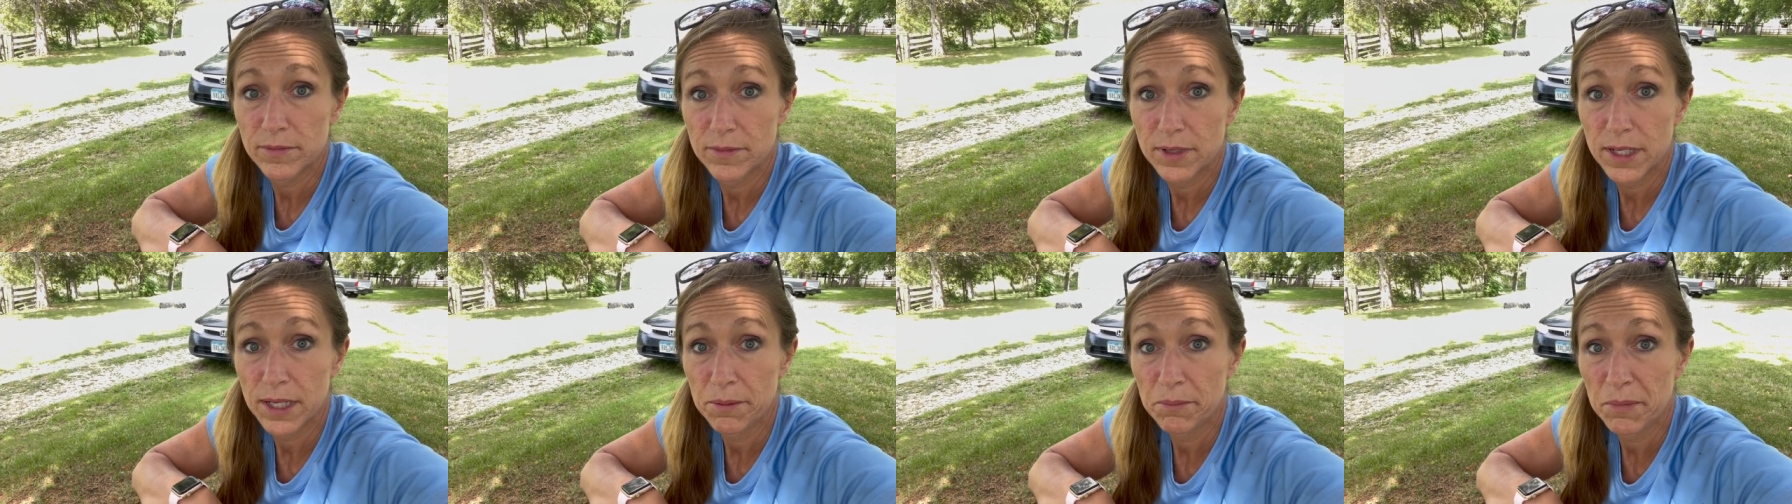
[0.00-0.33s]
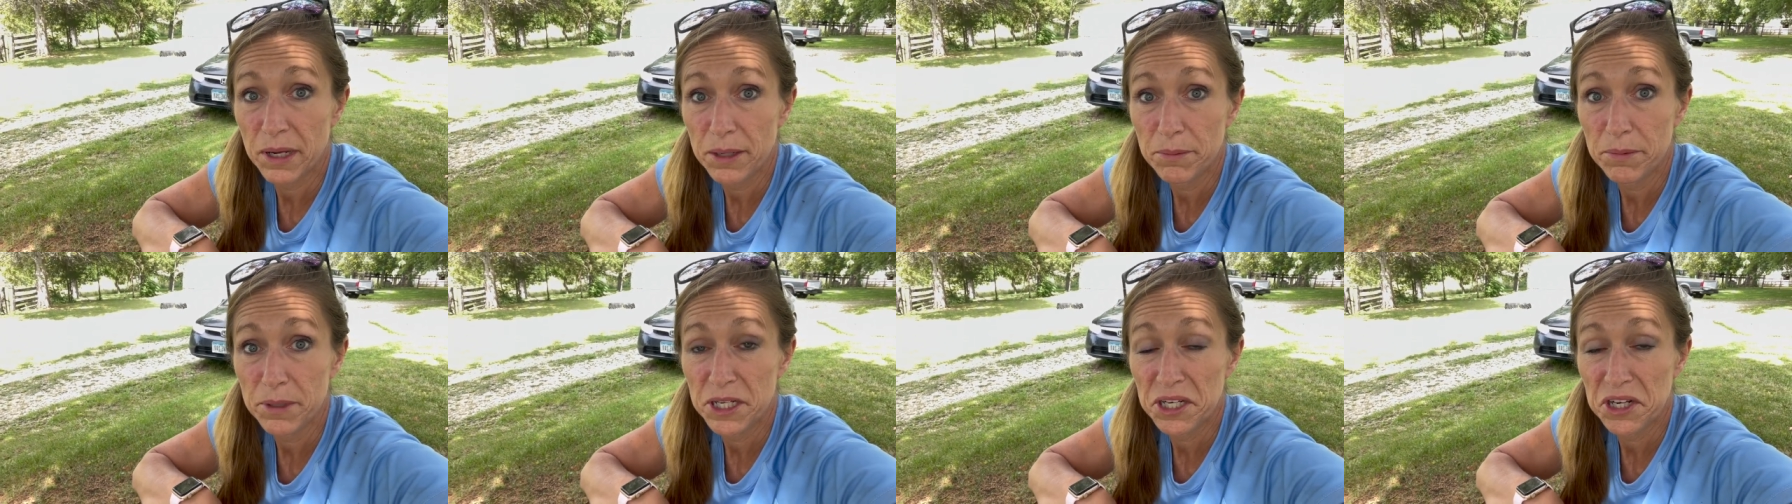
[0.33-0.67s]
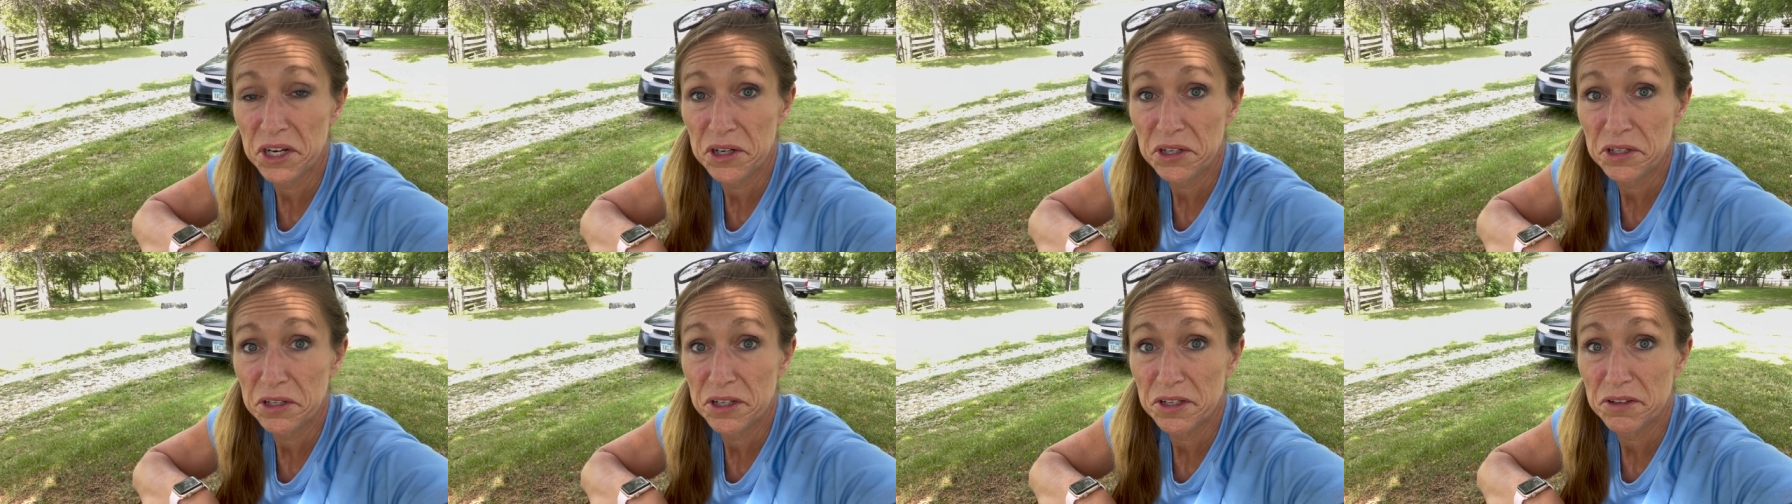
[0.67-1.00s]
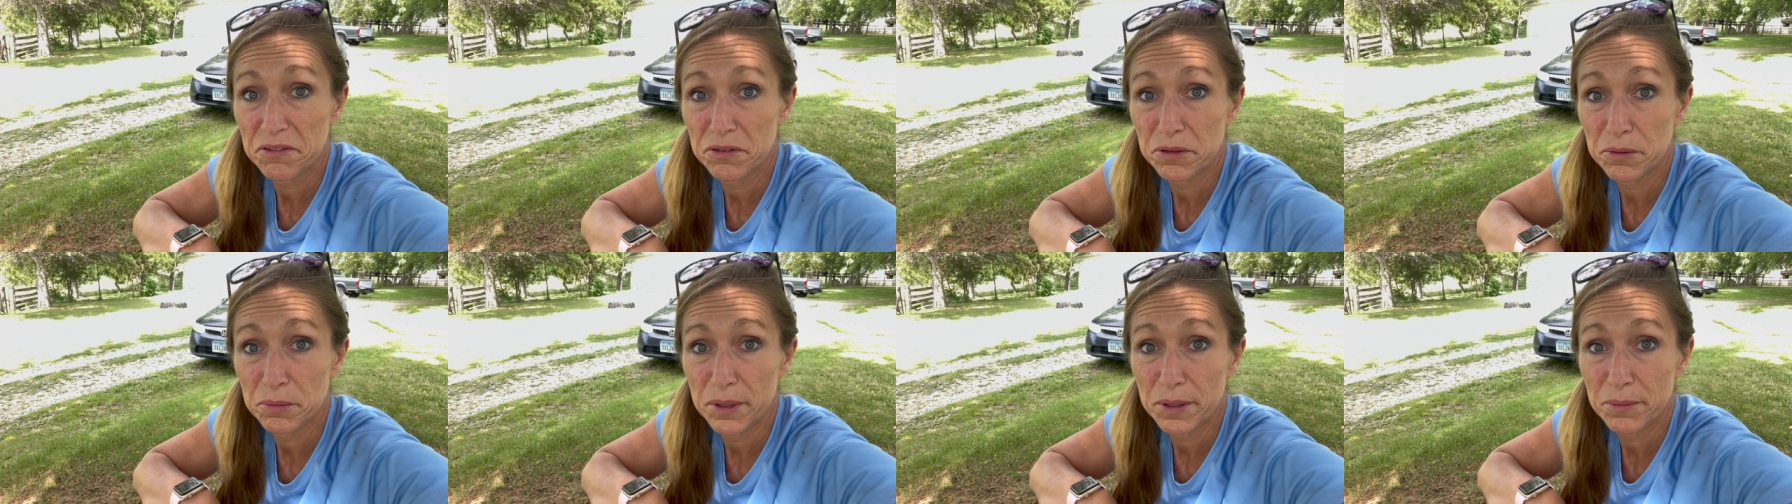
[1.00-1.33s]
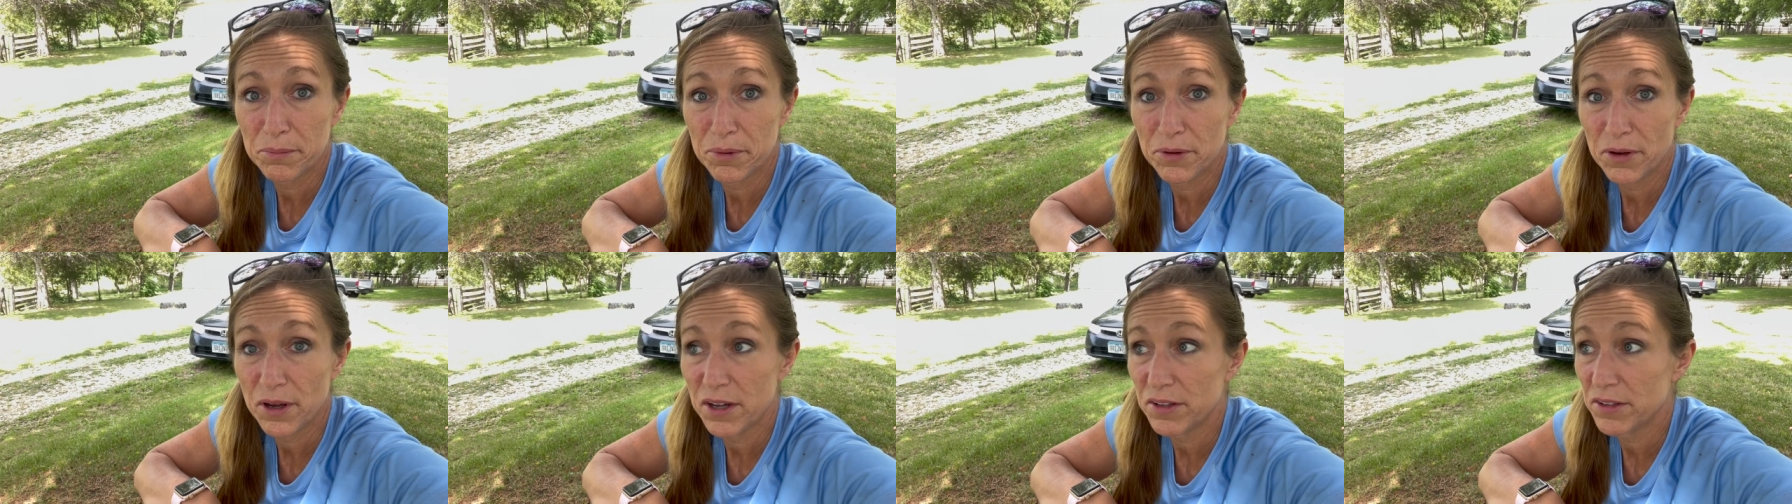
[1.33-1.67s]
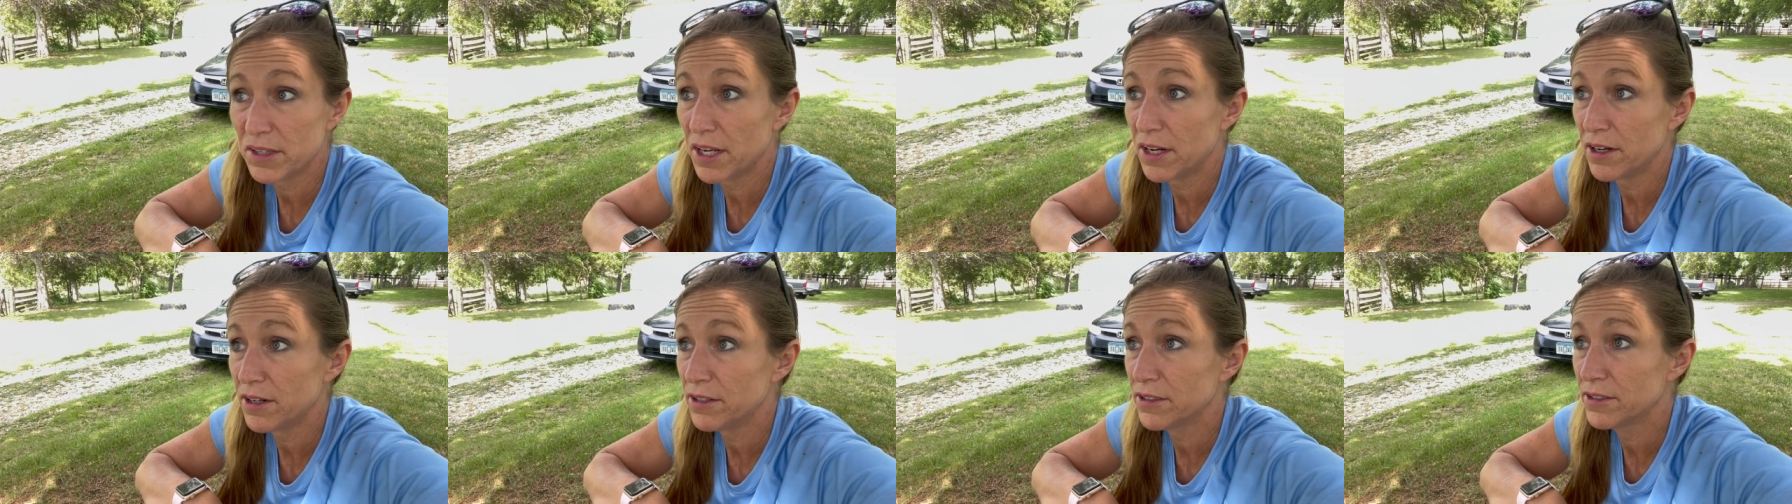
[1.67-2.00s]
it might be an idea for people out
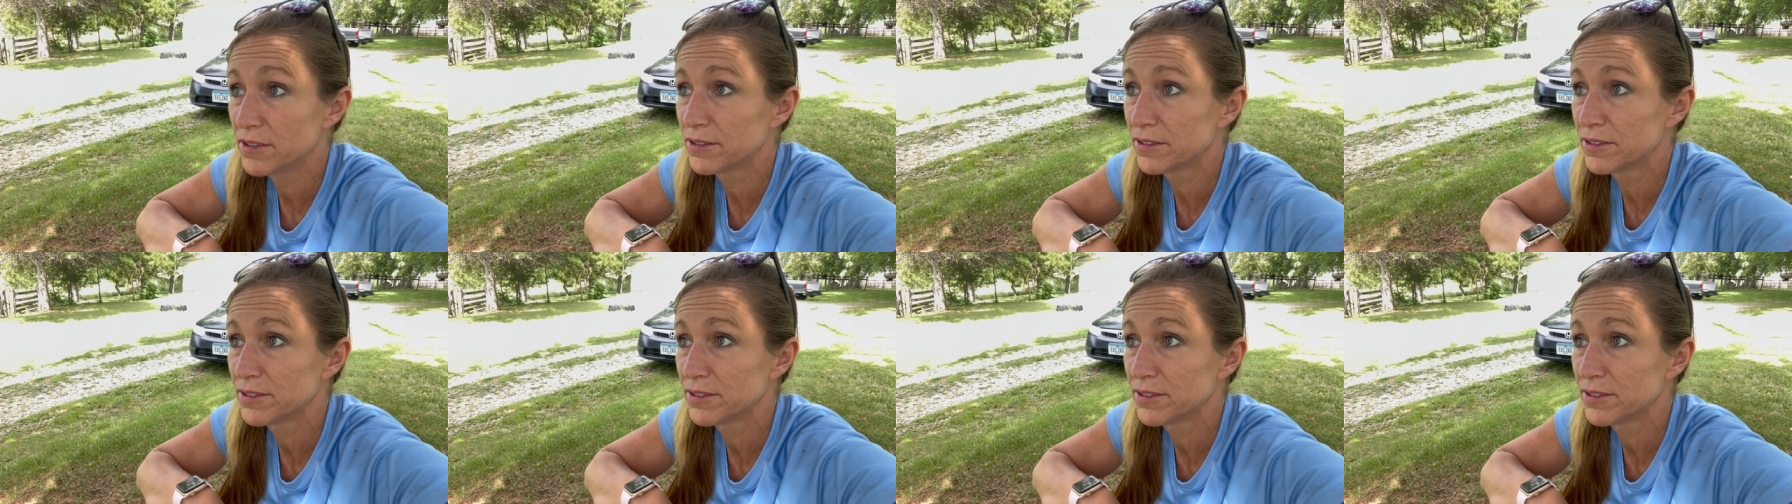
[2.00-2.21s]
there.